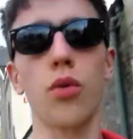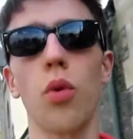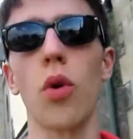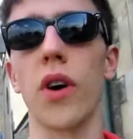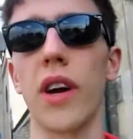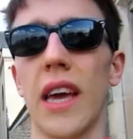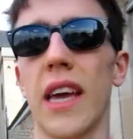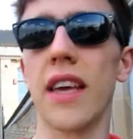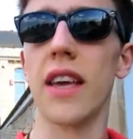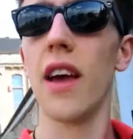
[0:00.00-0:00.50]

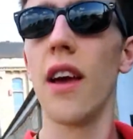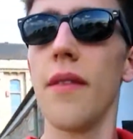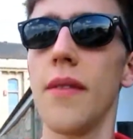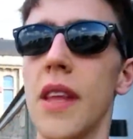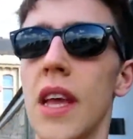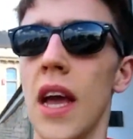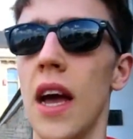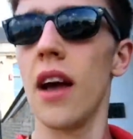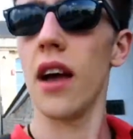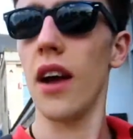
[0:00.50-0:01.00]
walking,
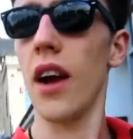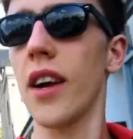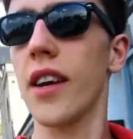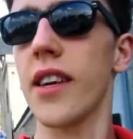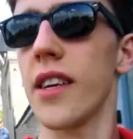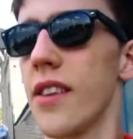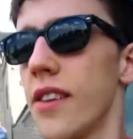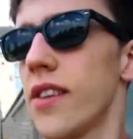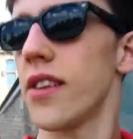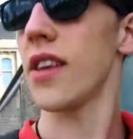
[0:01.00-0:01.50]
I
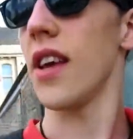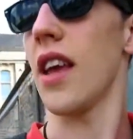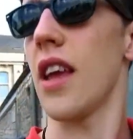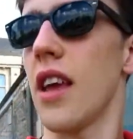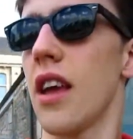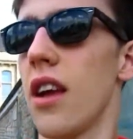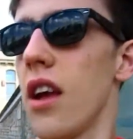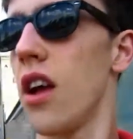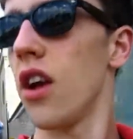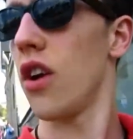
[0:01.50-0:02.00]
can
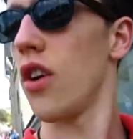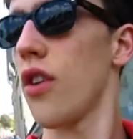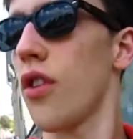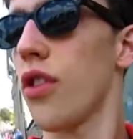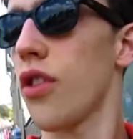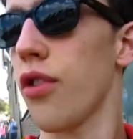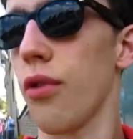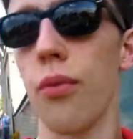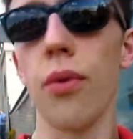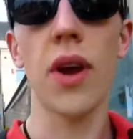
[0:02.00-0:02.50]
see
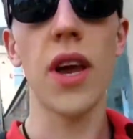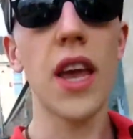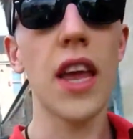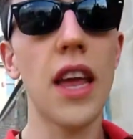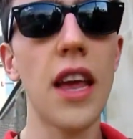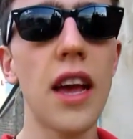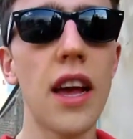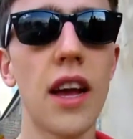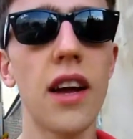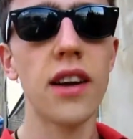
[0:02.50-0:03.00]

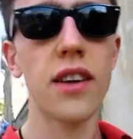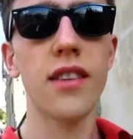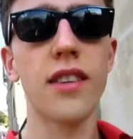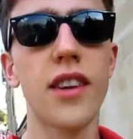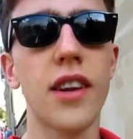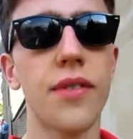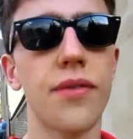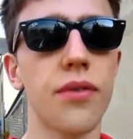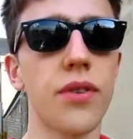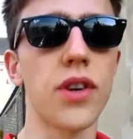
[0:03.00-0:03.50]
3
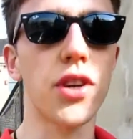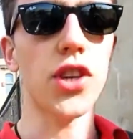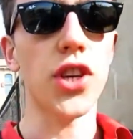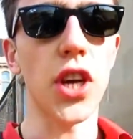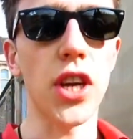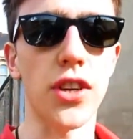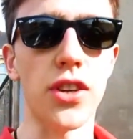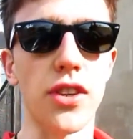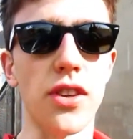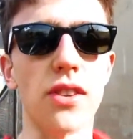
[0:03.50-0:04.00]
different
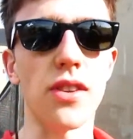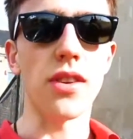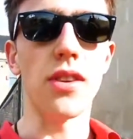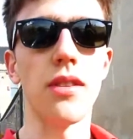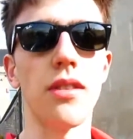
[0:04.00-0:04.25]
churches.